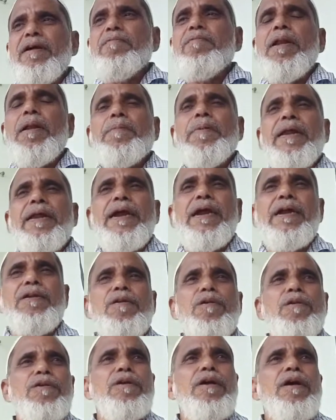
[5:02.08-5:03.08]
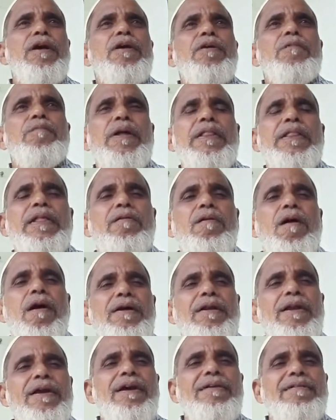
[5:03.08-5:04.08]
will be reduced when the
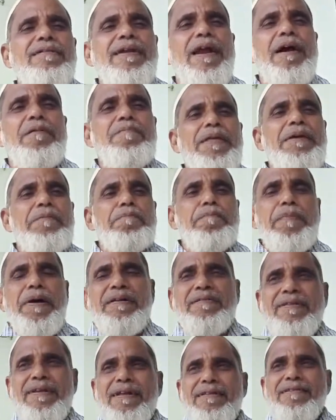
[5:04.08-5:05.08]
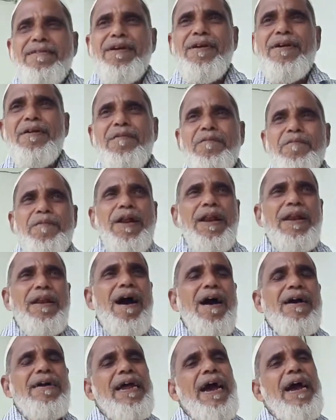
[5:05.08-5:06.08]
congregation of the persons will
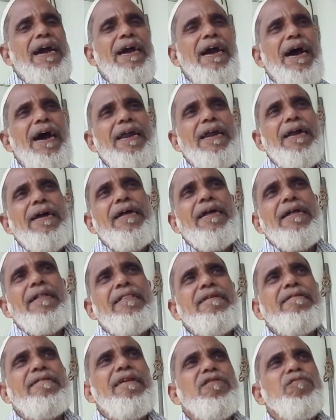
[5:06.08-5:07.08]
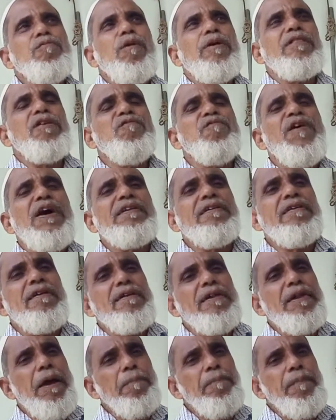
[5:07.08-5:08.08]
not occur. This is one the first
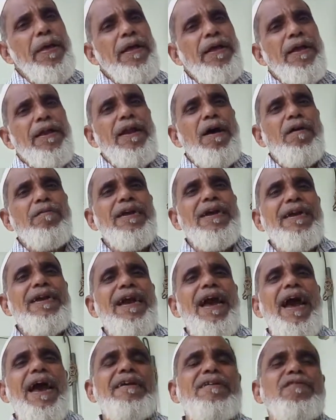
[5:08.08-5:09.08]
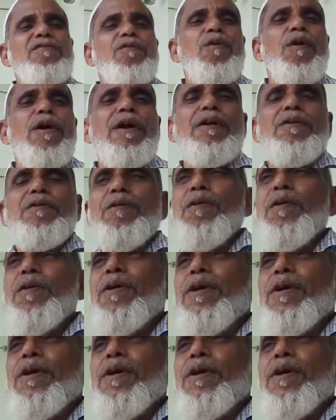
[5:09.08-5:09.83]
step. Now the India is going to